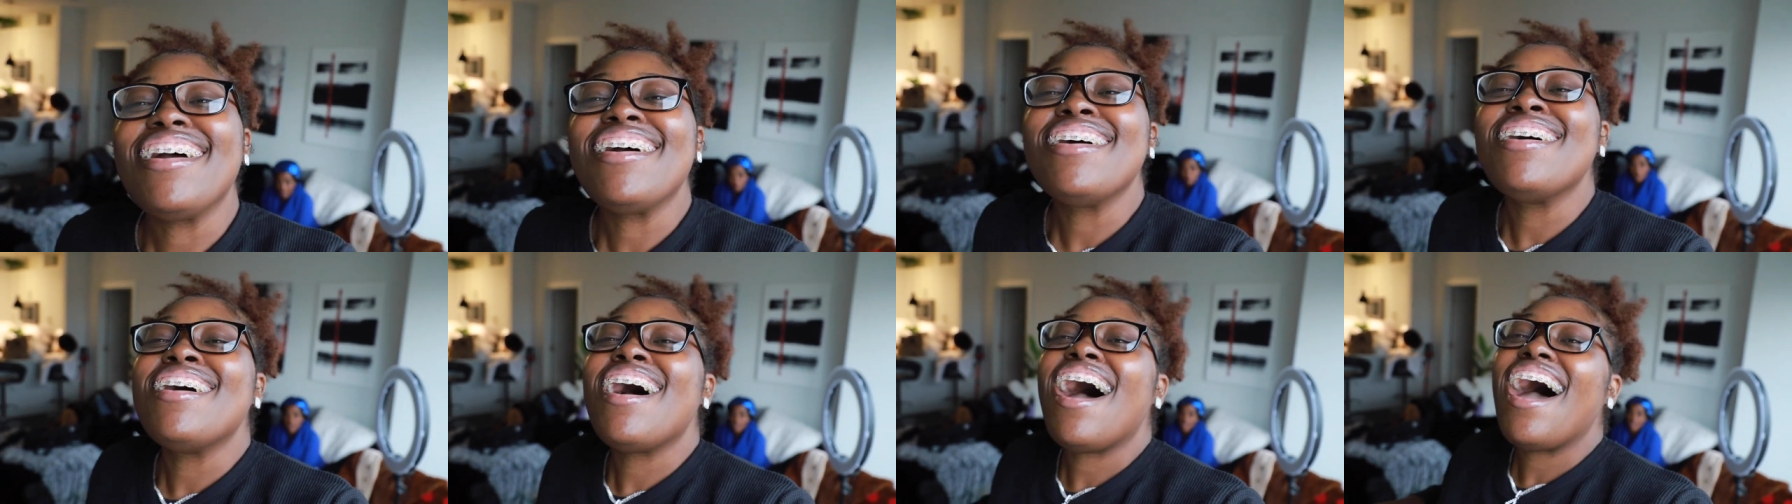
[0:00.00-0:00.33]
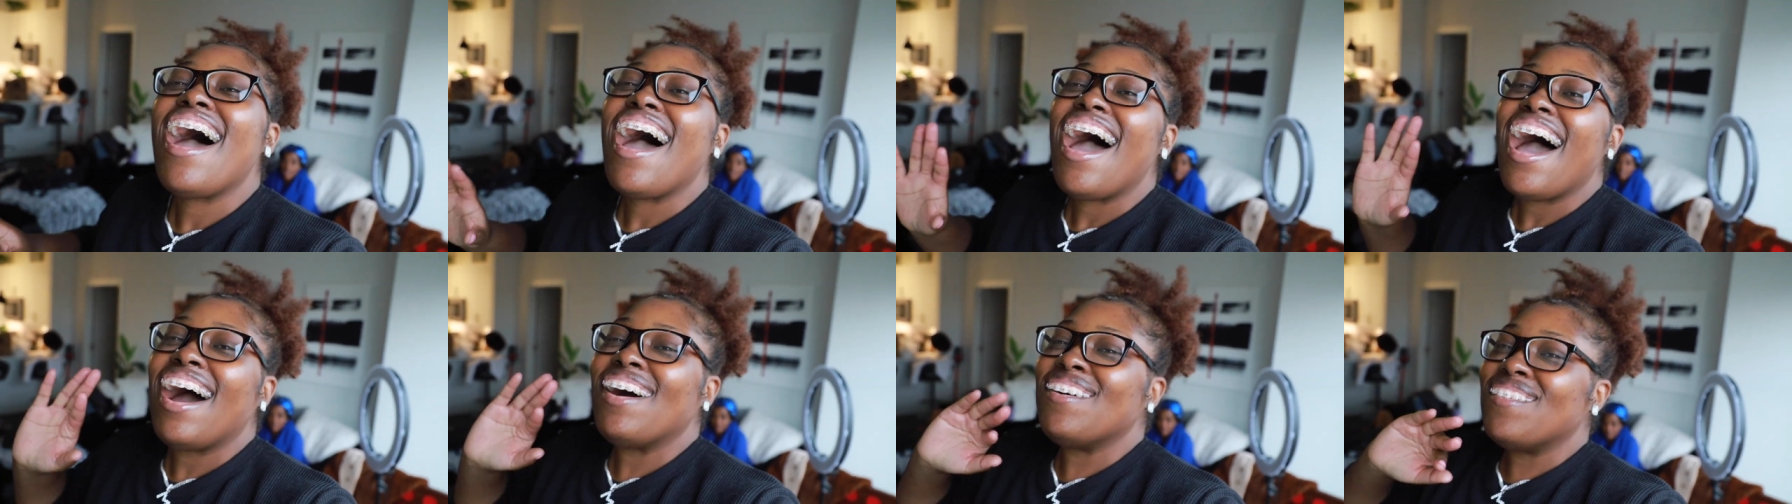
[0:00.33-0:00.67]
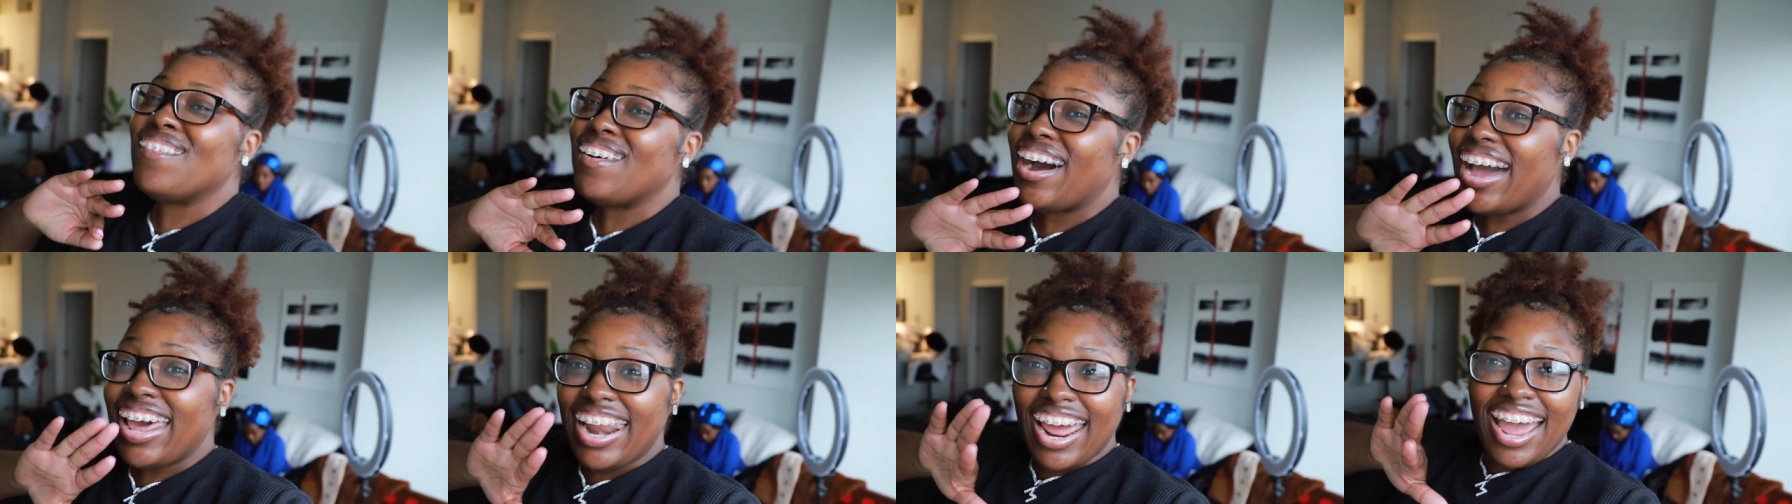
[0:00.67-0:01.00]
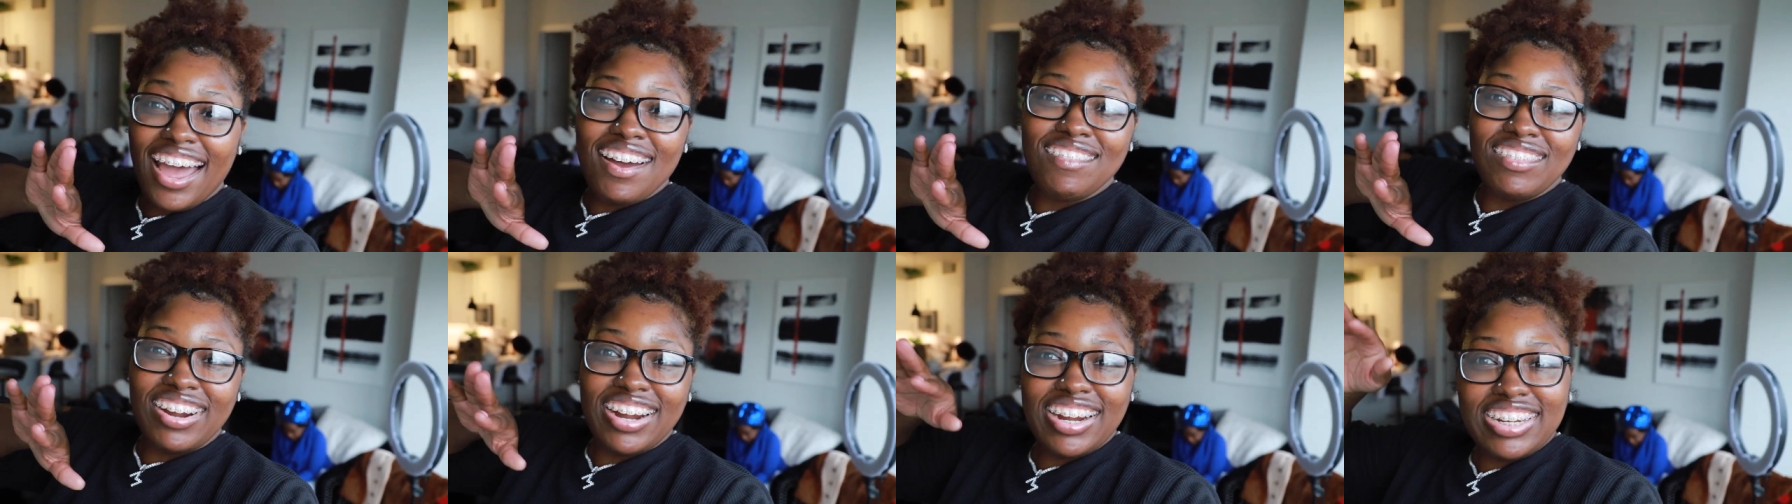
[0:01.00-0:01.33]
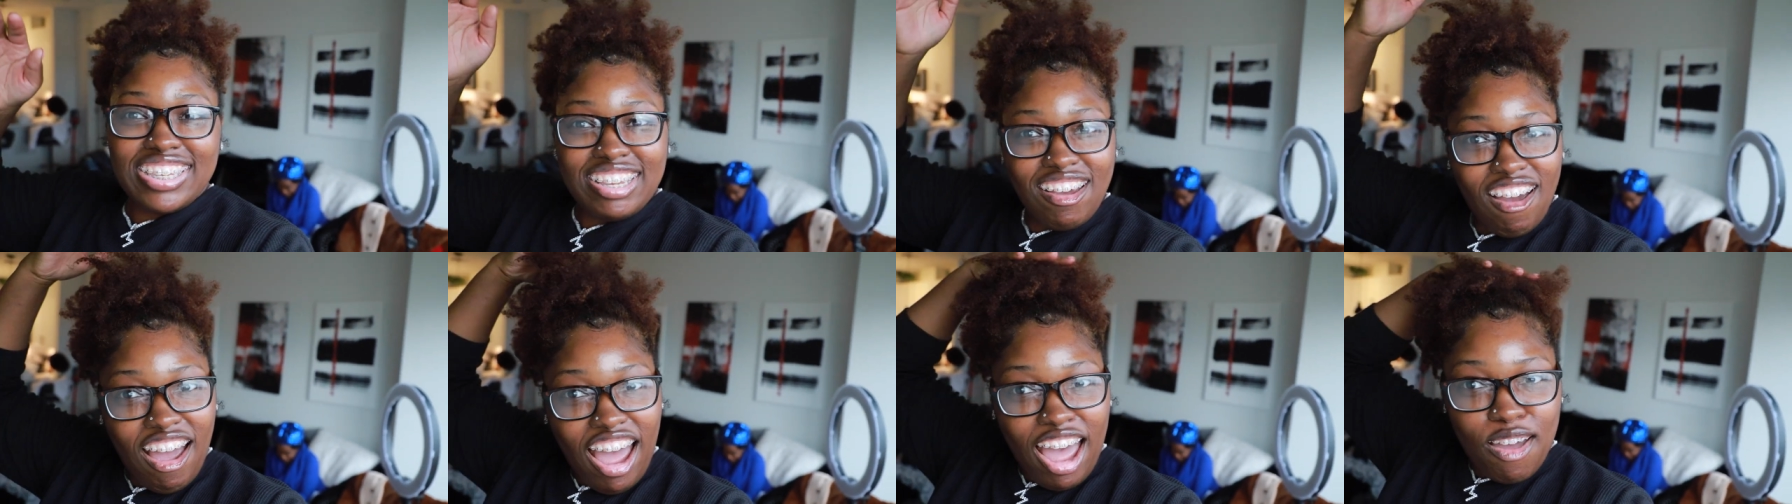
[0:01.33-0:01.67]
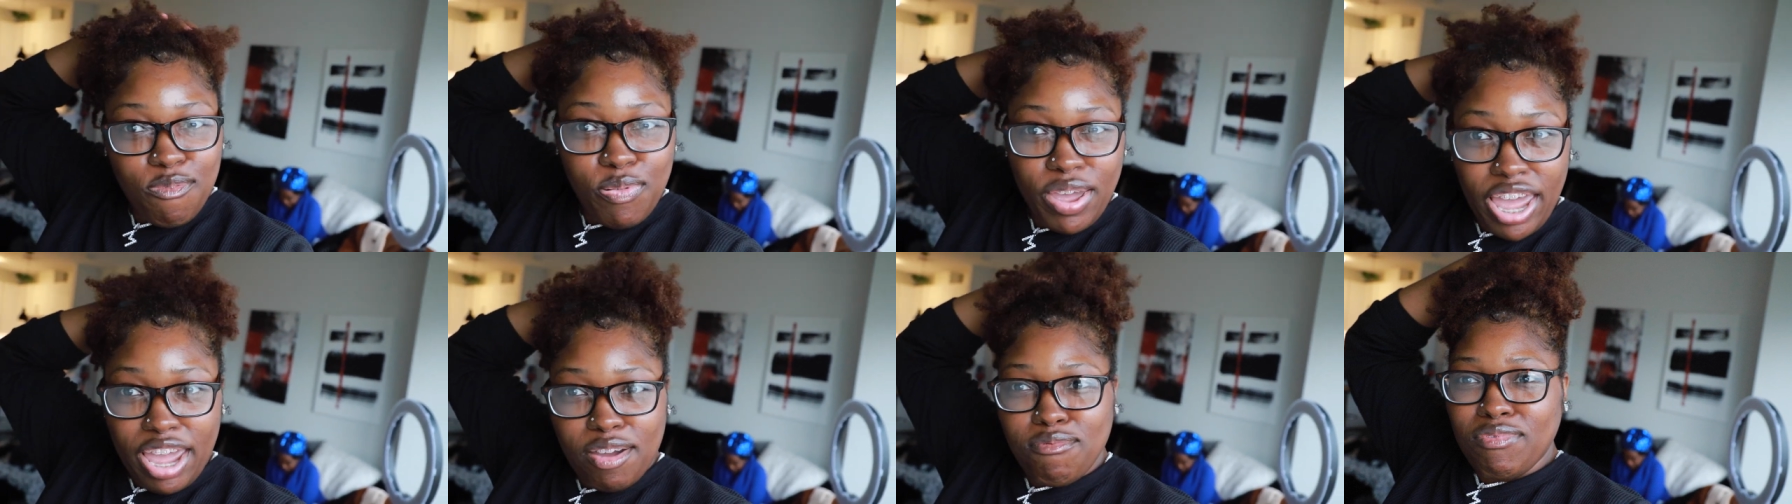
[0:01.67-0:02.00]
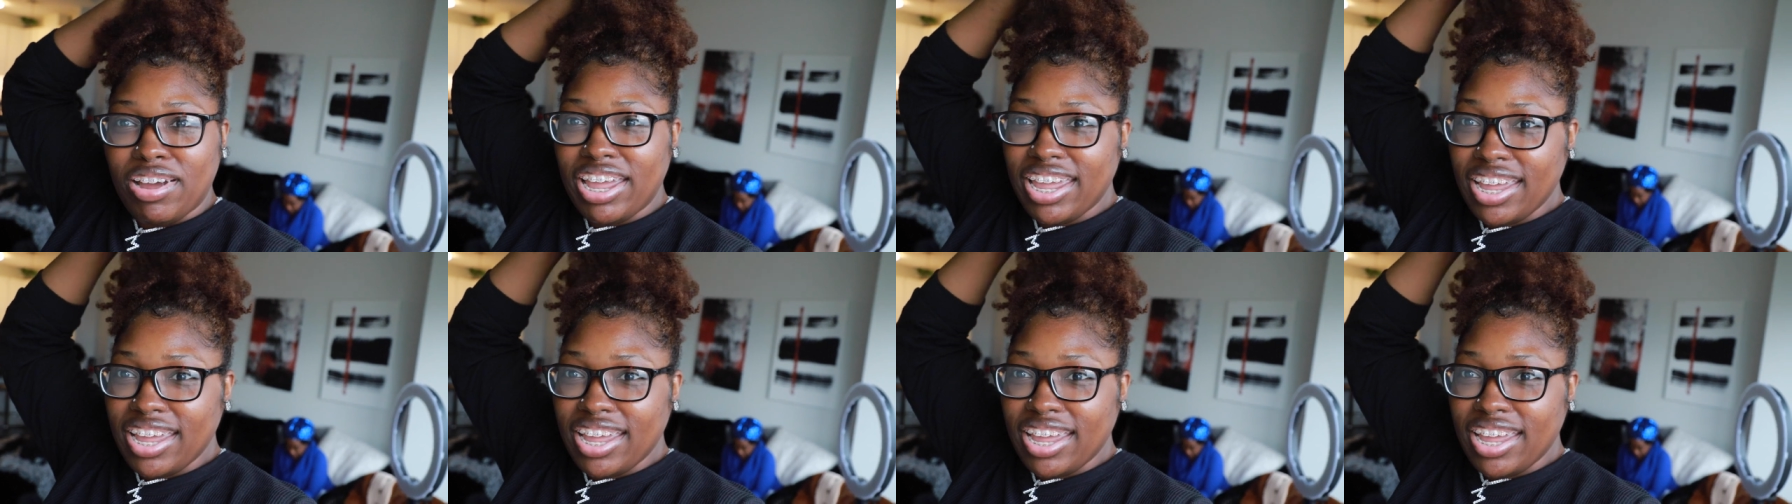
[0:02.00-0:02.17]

I'm not. Whatever. So I paid.